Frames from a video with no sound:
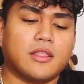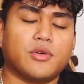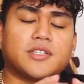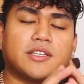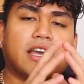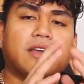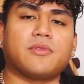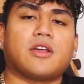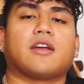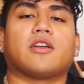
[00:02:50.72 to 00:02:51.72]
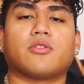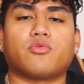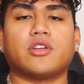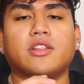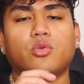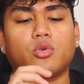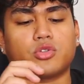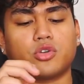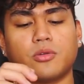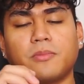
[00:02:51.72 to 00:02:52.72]
There was a game that I got really
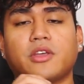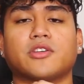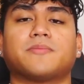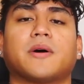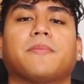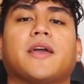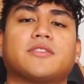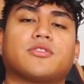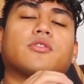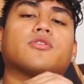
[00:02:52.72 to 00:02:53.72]
hooked on because my mates